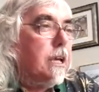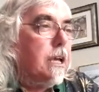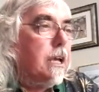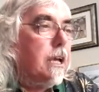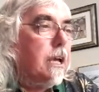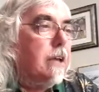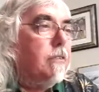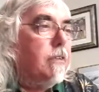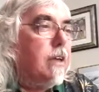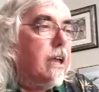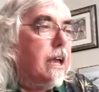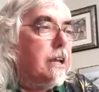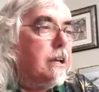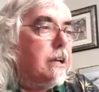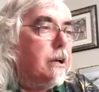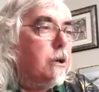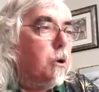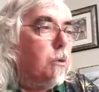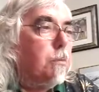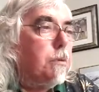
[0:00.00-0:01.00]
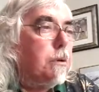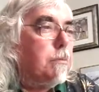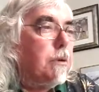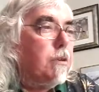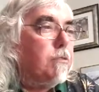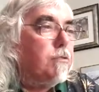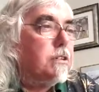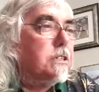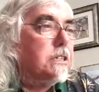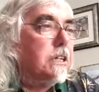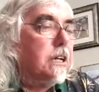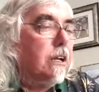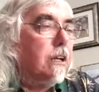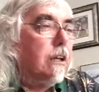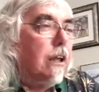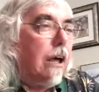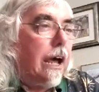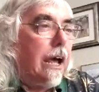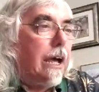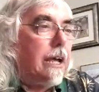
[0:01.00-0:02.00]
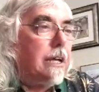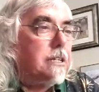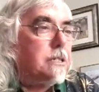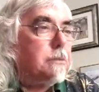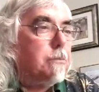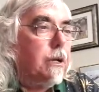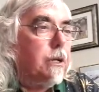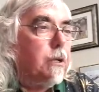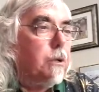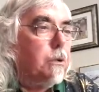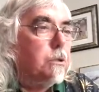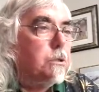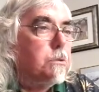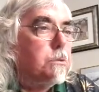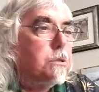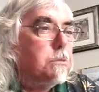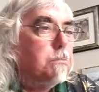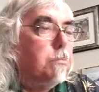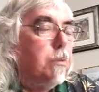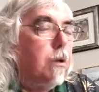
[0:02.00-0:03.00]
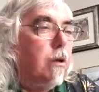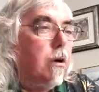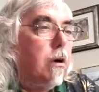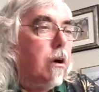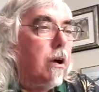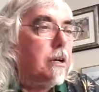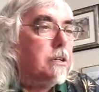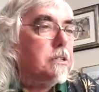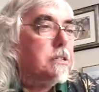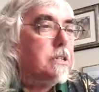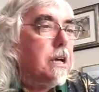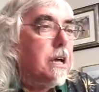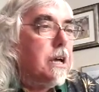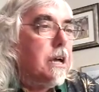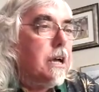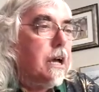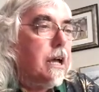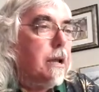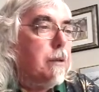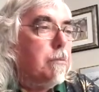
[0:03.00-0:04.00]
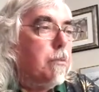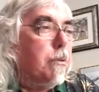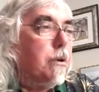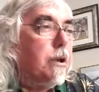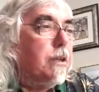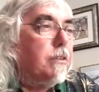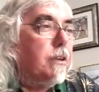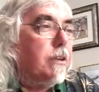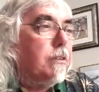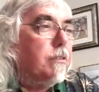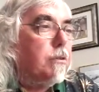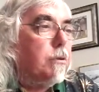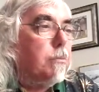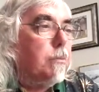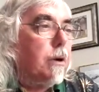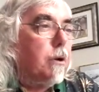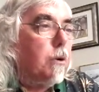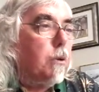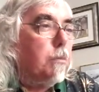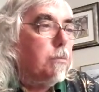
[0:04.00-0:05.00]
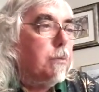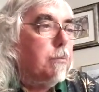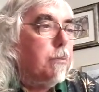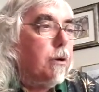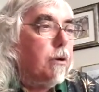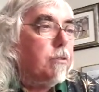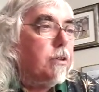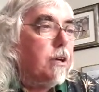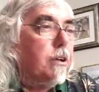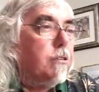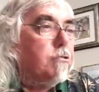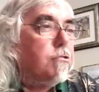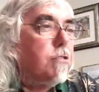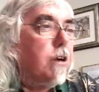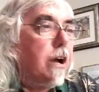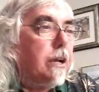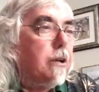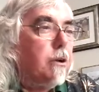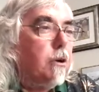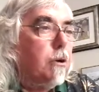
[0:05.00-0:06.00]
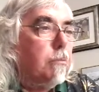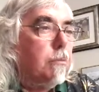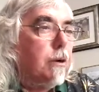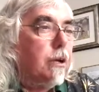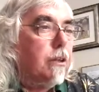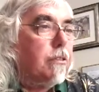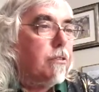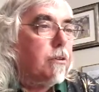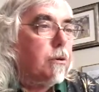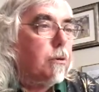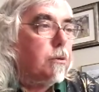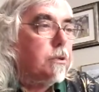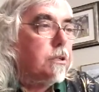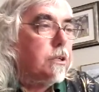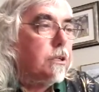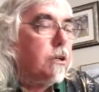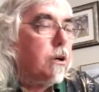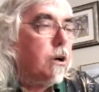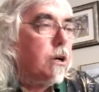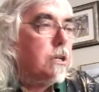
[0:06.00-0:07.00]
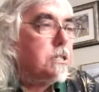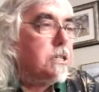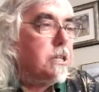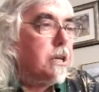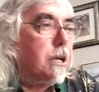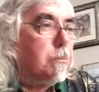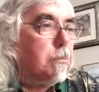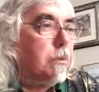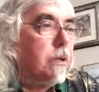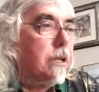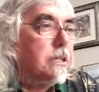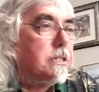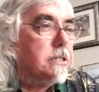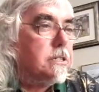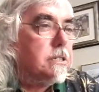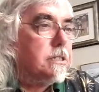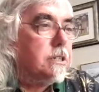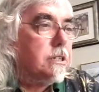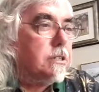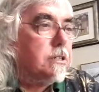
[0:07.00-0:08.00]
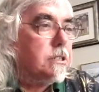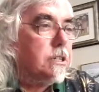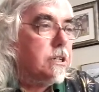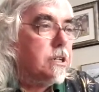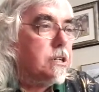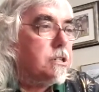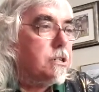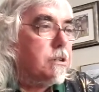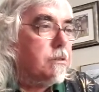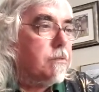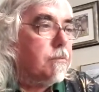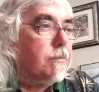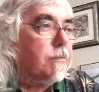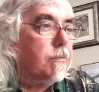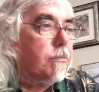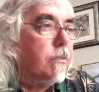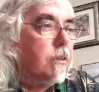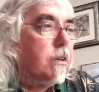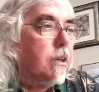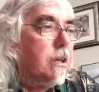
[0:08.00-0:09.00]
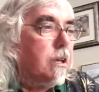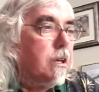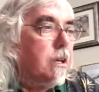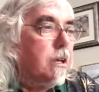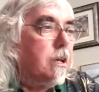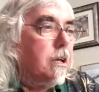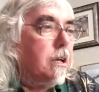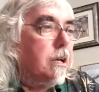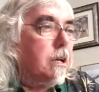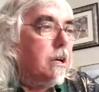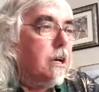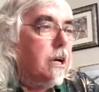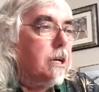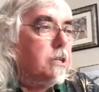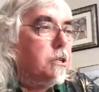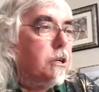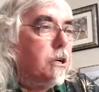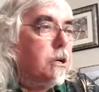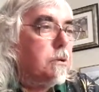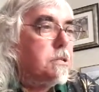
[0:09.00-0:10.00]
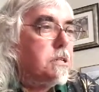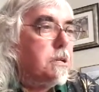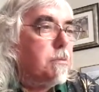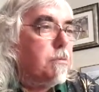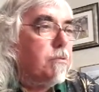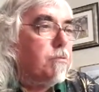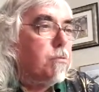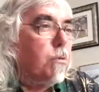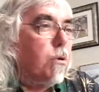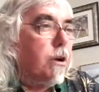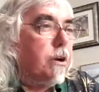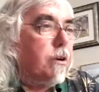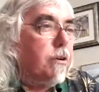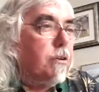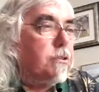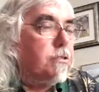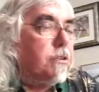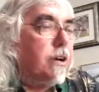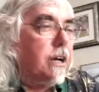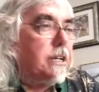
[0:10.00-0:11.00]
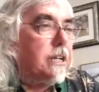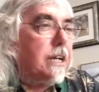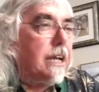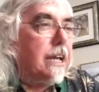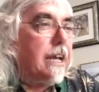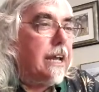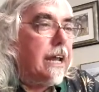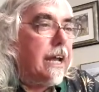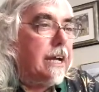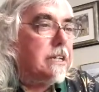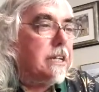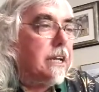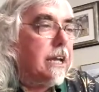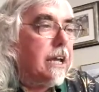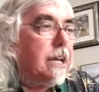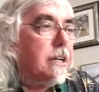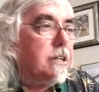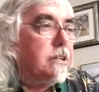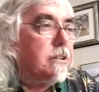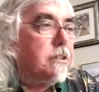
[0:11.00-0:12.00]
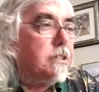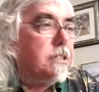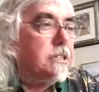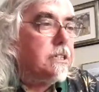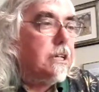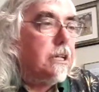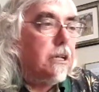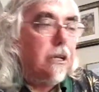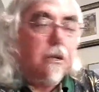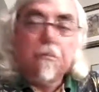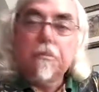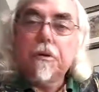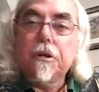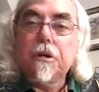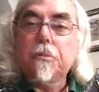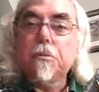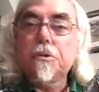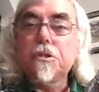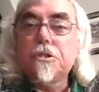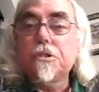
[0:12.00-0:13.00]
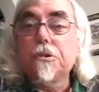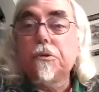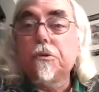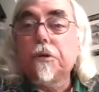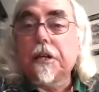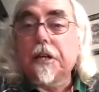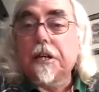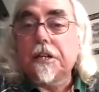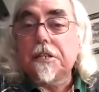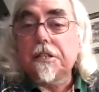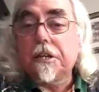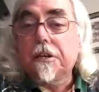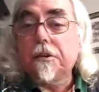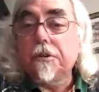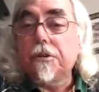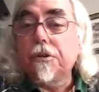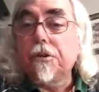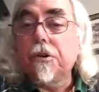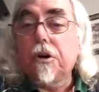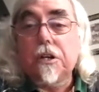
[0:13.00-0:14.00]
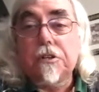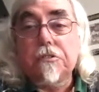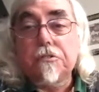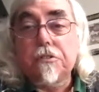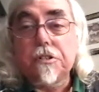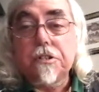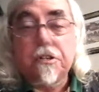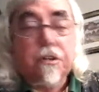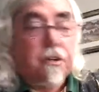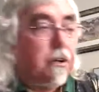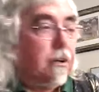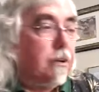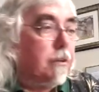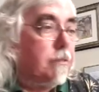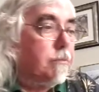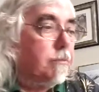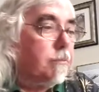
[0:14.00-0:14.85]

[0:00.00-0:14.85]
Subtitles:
In the end I opened my physical eyes. My nose was blocked, and breathing through my open mouth had dried out my throat and caused the unpleasant sensation. I took a sip of water and tried to connect again to the scene, but it was too late. I could not return.